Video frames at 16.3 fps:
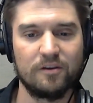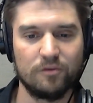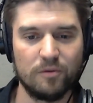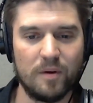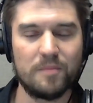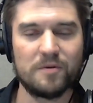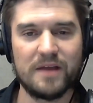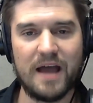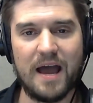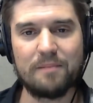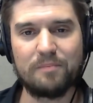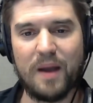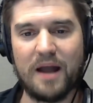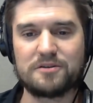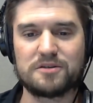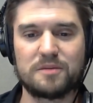Remember that?
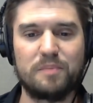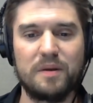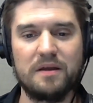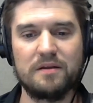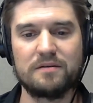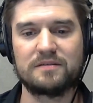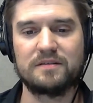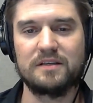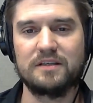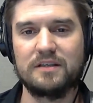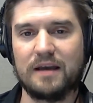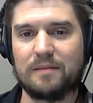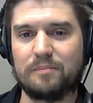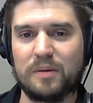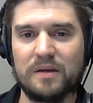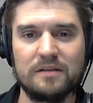Patrick Peterson, you
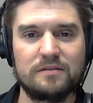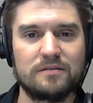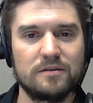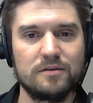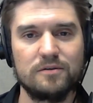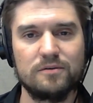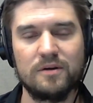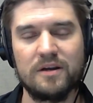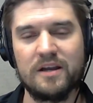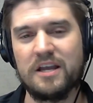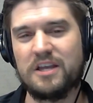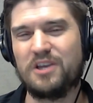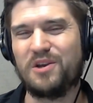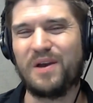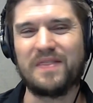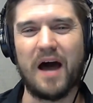had P2,
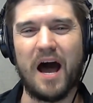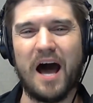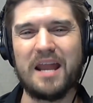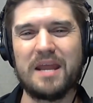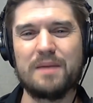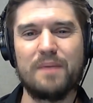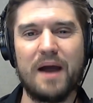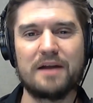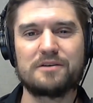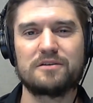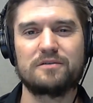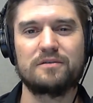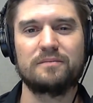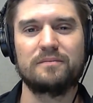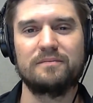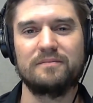you had the Honey
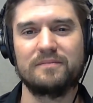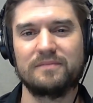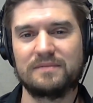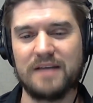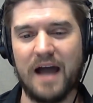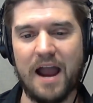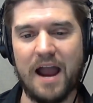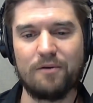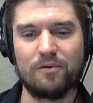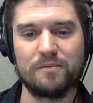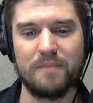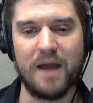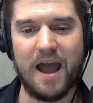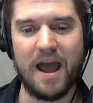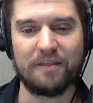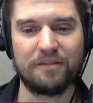Badger, Tyrann
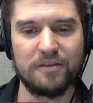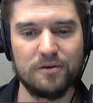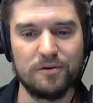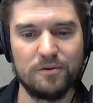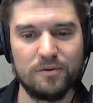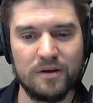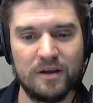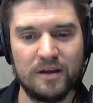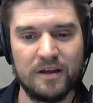Mathieu.